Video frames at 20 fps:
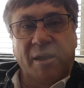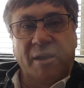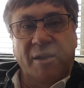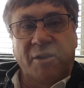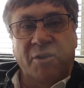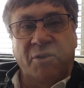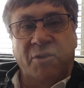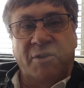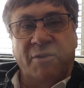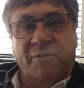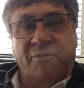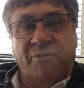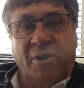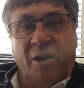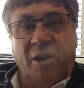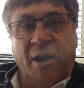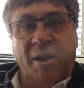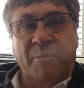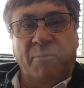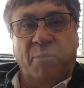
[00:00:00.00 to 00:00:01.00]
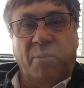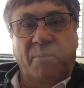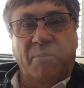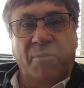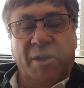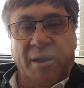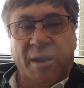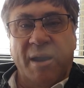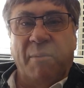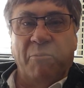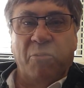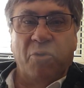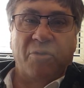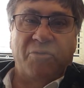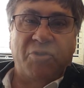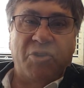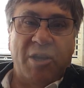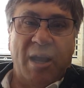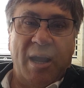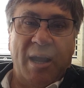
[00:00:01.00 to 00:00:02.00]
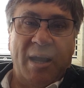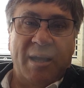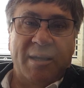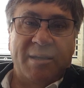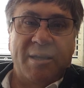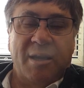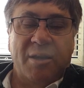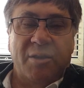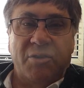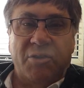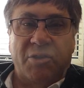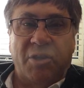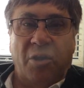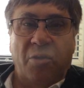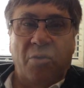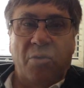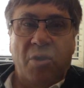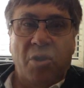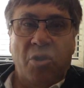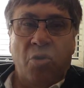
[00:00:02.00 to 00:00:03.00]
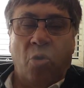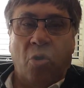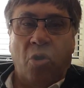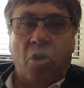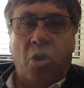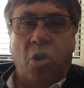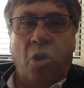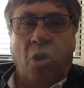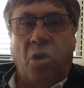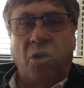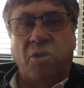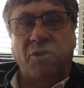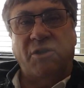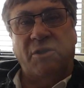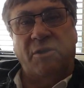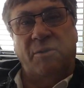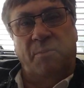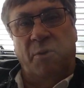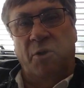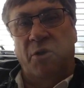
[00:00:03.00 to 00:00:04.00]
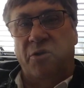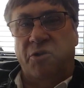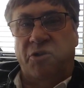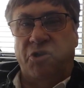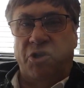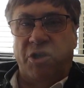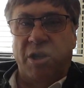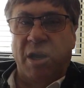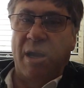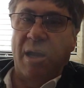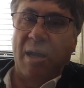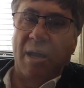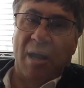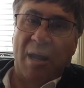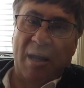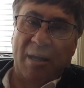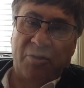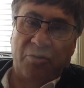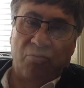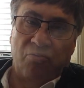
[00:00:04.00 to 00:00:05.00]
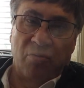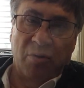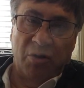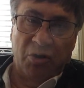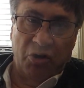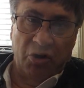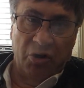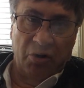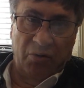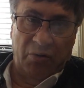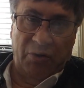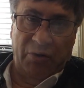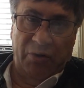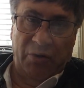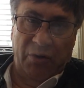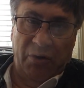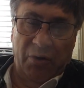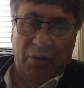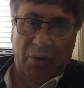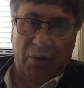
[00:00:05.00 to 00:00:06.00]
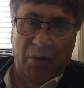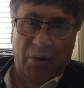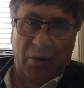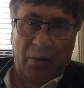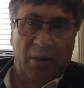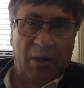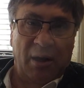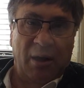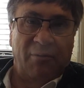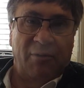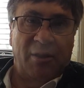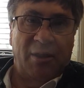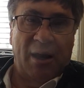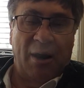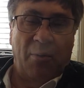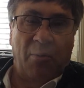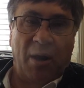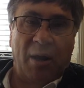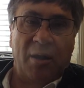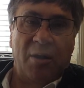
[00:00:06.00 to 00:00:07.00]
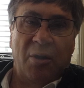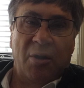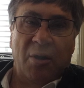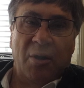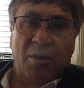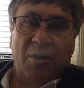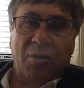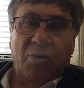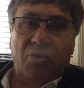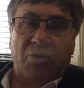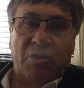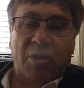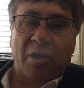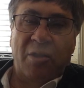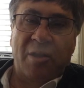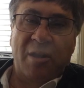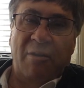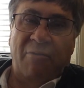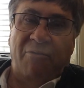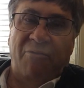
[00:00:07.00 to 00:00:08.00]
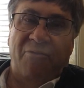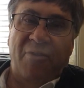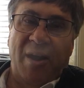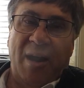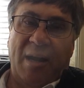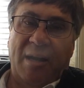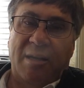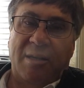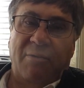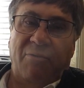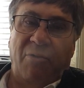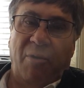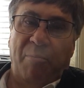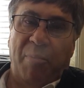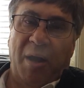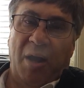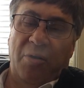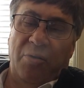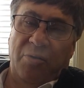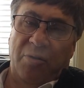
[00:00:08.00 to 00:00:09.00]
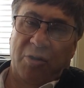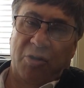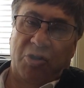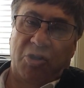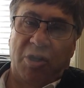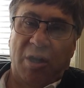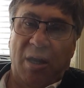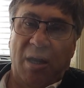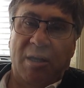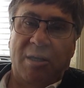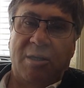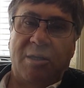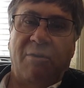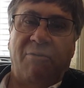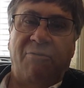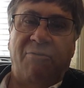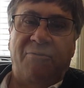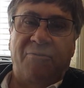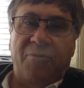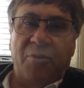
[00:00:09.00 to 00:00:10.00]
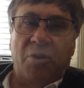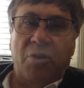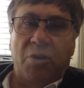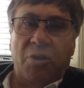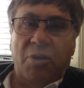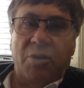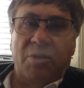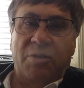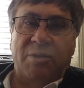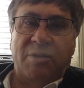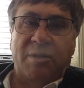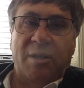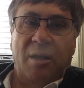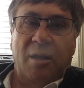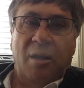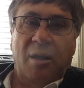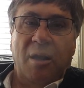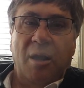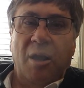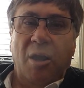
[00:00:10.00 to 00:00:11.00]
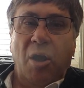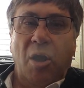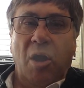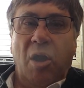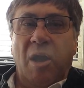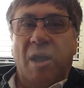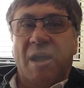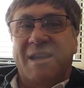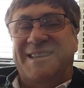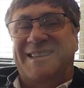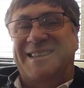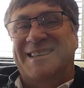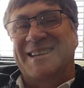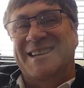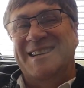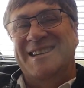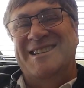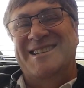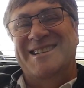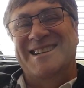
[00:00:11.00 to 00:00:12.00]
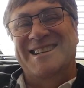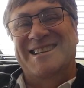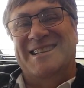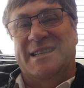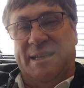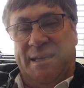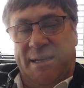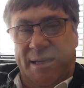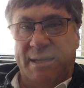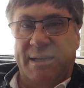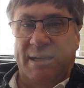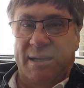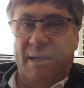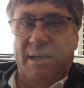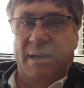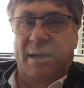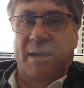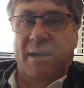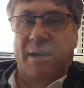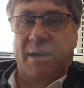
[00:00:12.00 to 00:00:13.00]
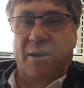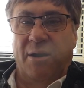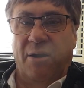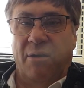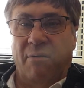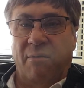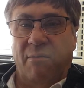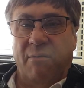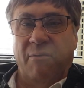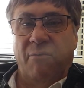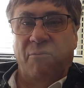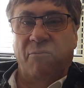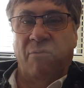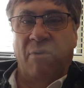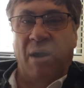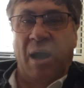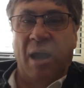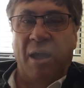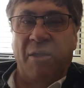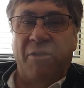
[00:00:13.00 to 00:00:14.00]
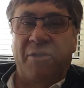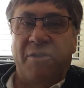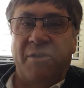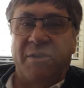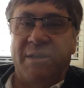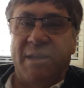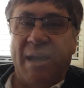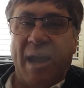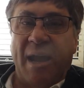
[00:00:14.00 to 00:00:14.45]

you divide the number of shares, so your cost per share has reduced. Think of it that way. So the effect of a bonus share defers CGT rather than